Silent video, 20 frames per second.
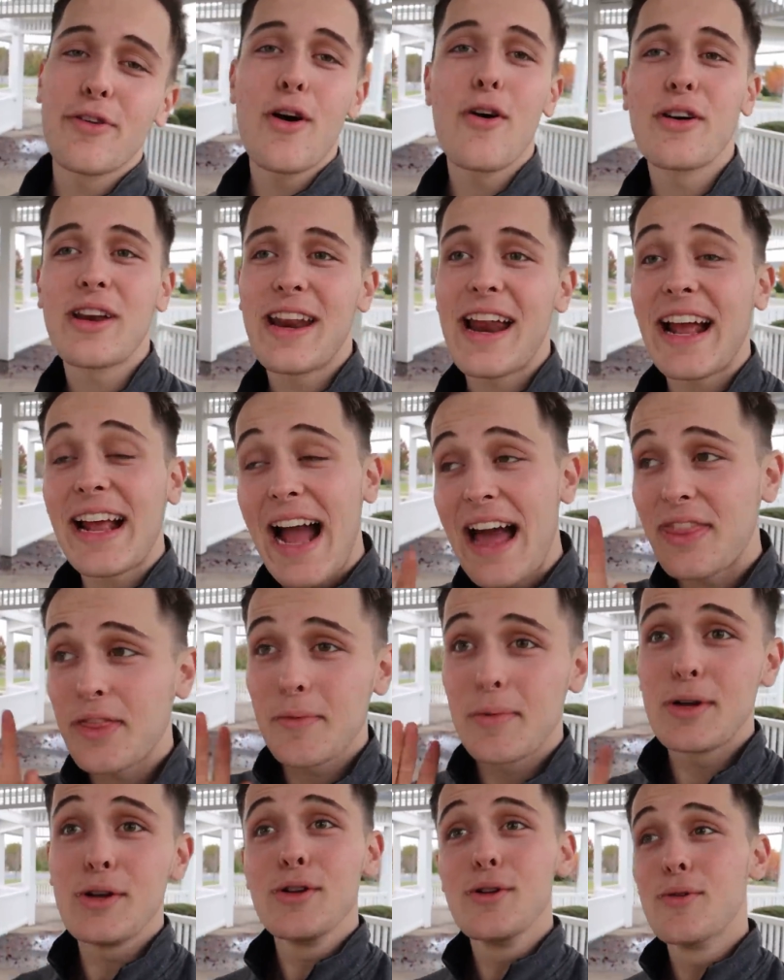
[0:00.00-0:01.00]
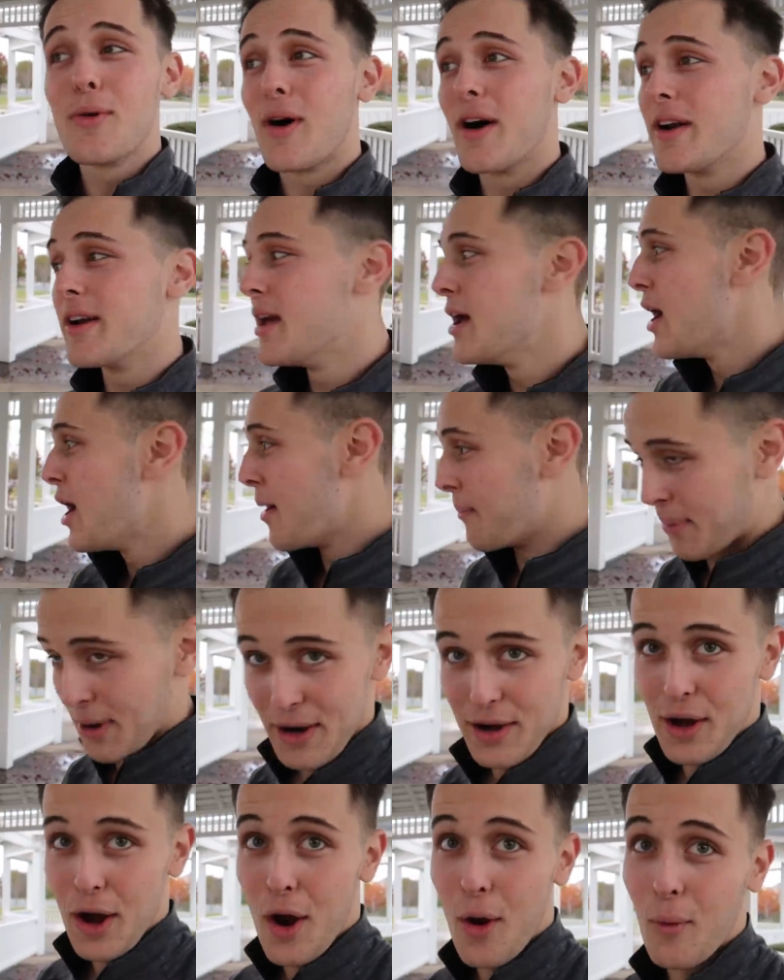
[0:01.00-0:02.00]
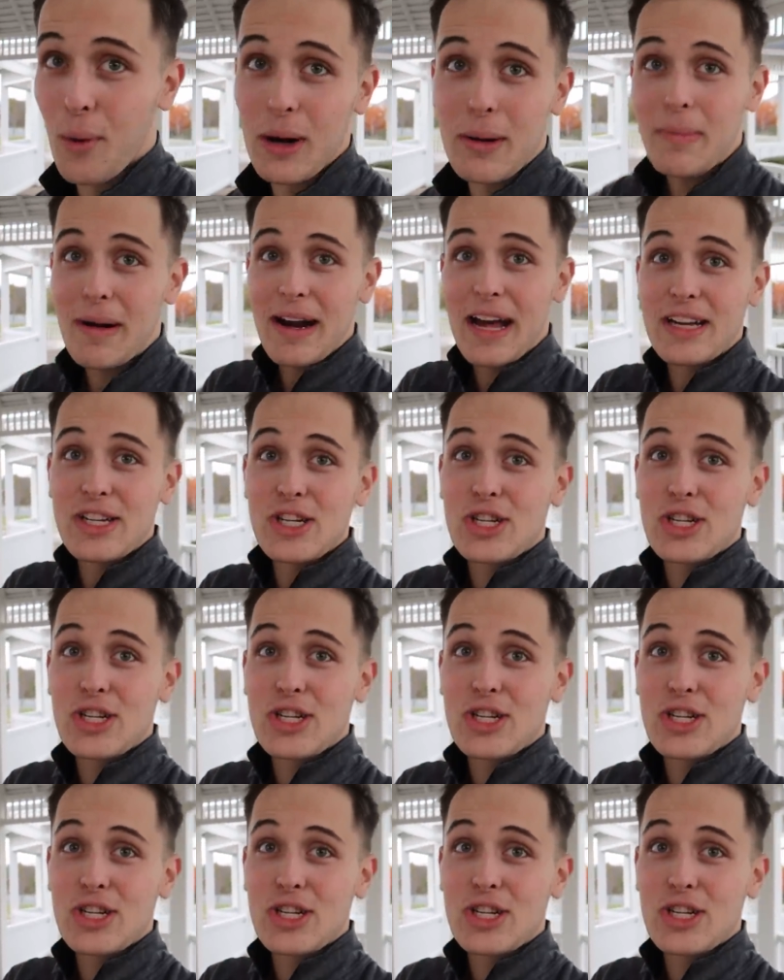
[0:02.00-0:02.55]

phone, and I got them a new one. But no, what about I